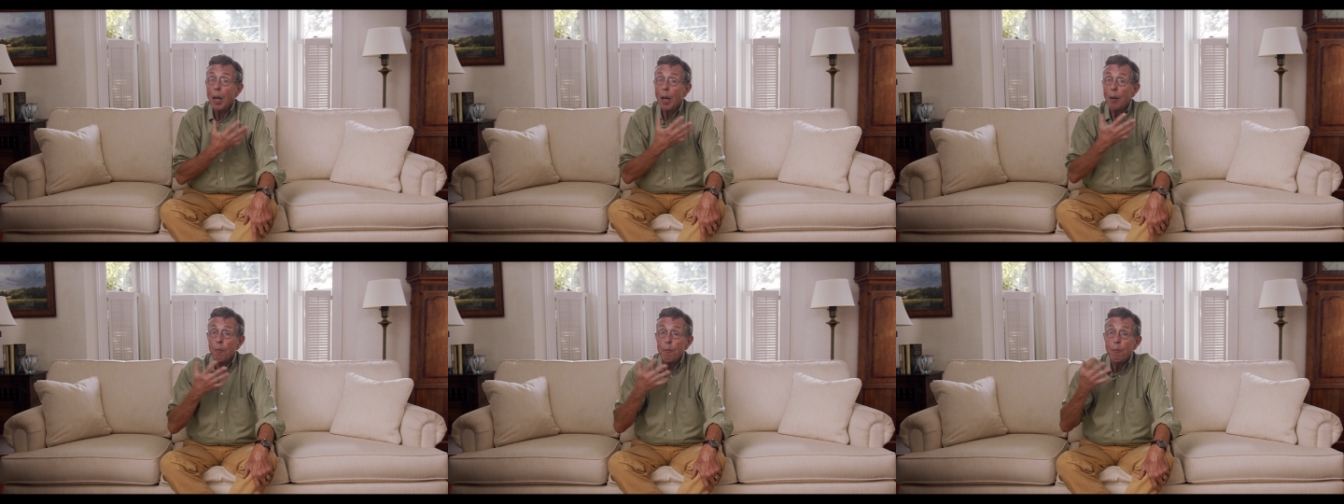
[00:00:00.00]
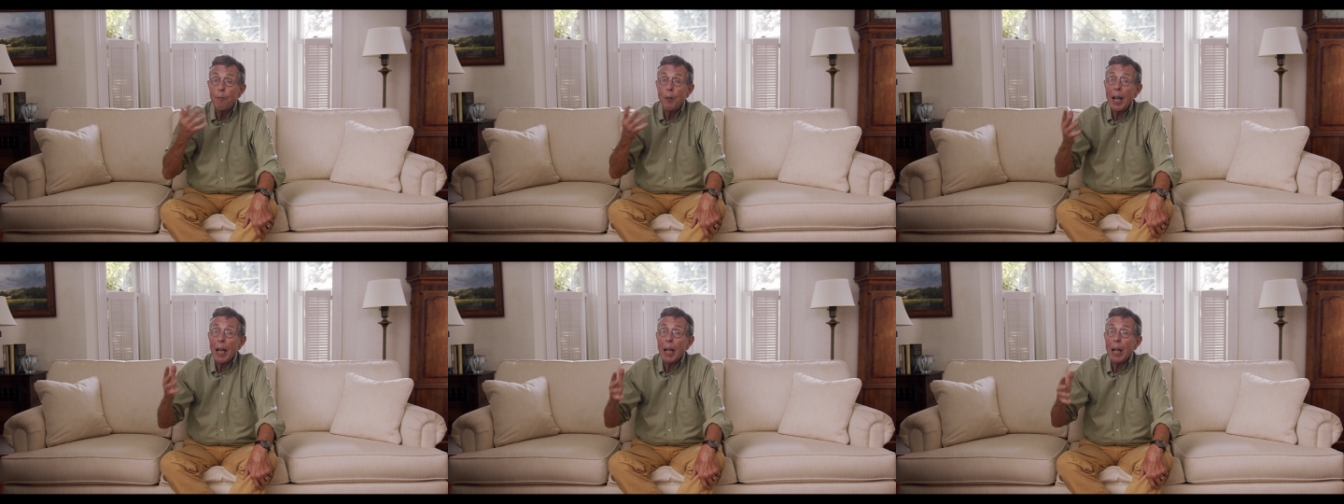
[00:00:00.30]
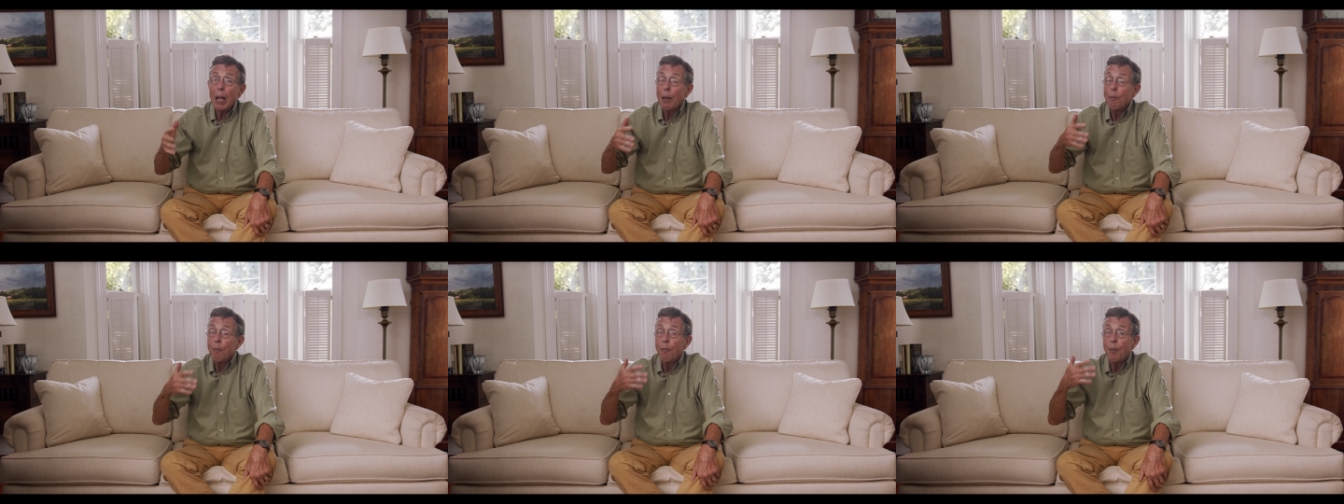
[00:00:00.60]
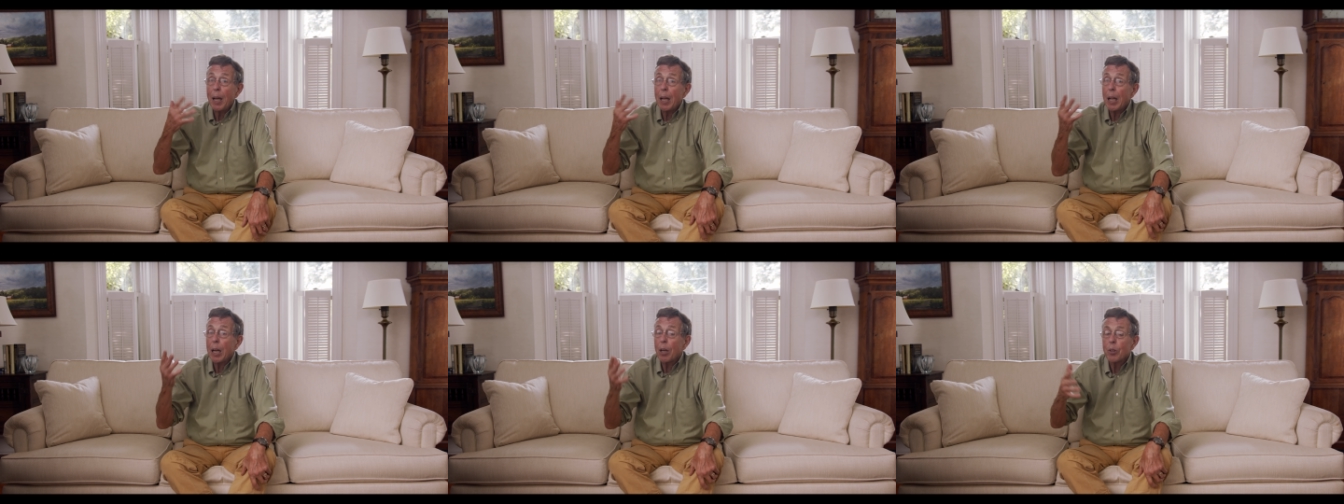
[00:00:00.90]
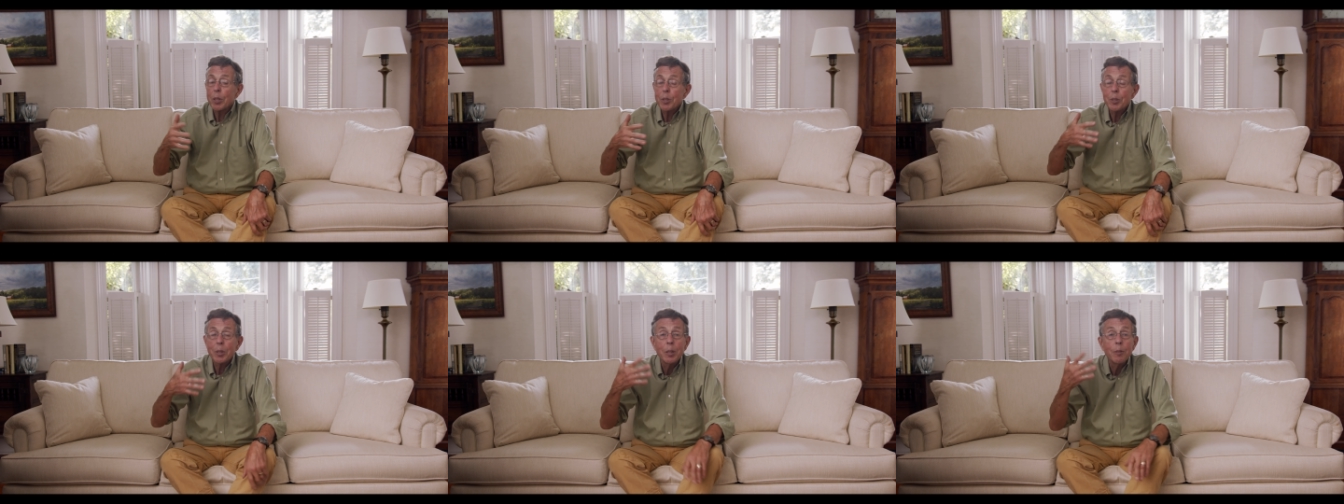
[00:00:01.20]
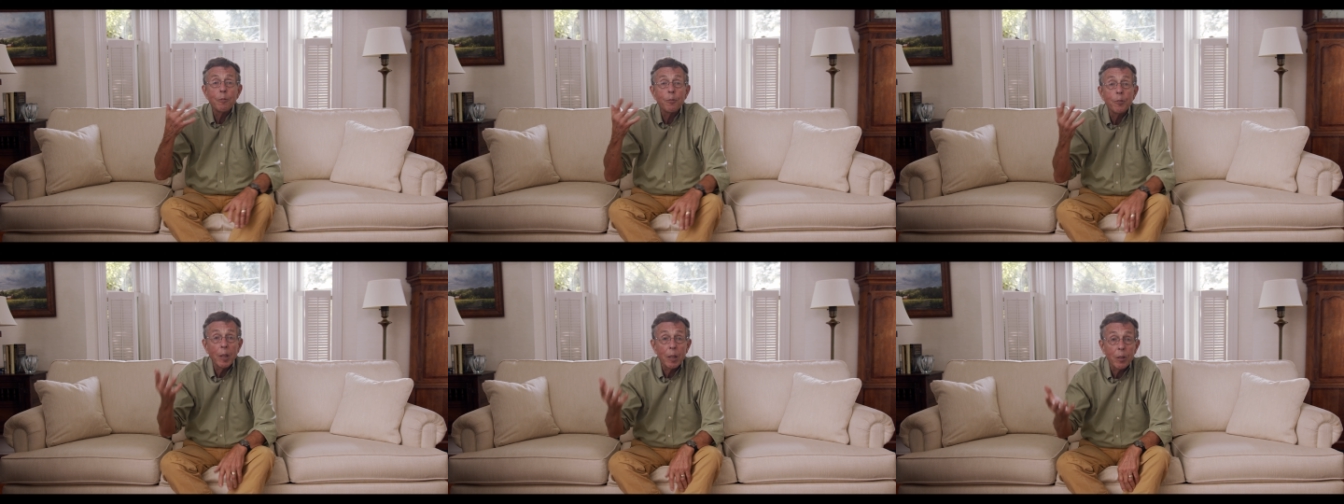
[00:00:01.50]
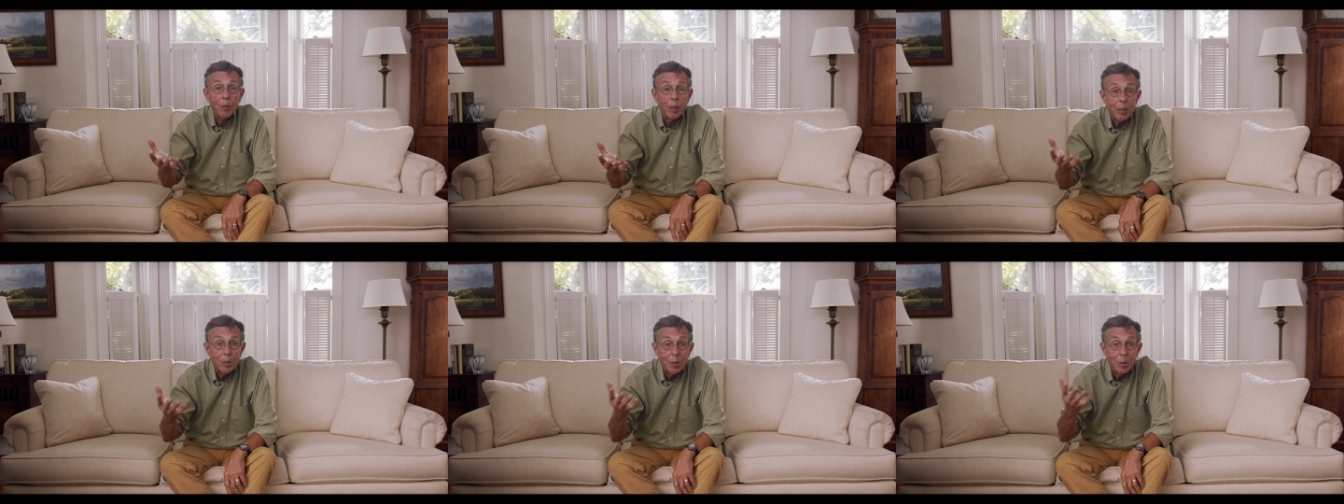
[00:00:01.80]
of valorous
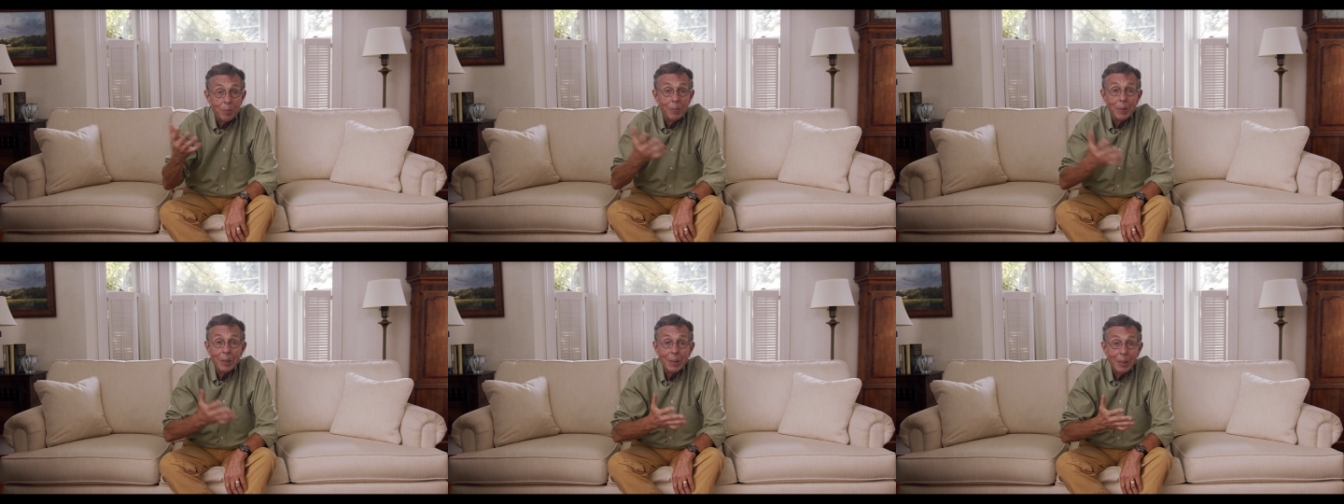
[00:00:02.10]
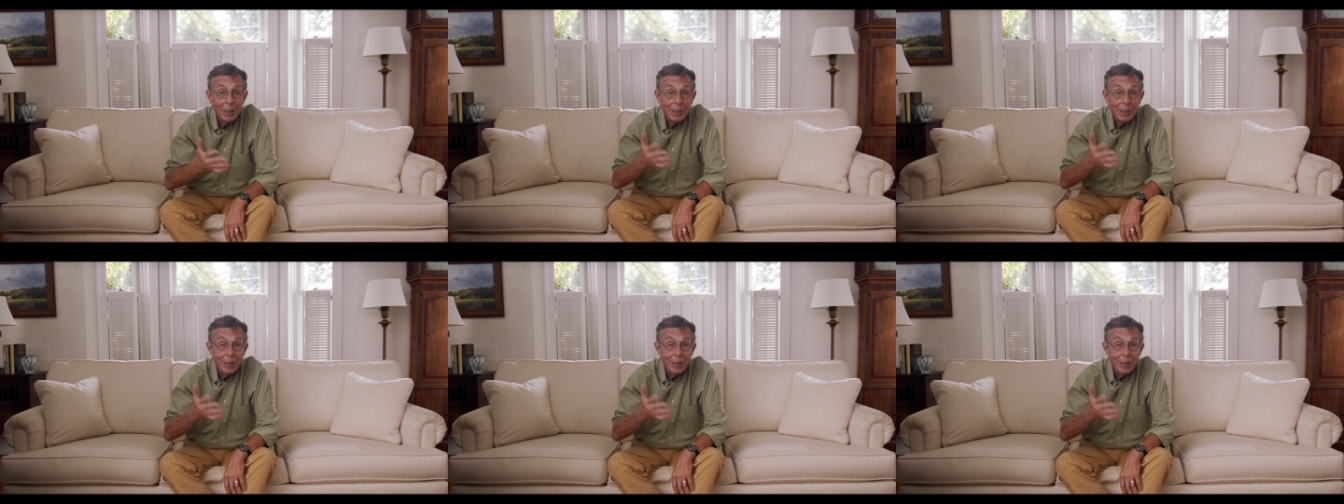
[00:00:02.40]
Confederates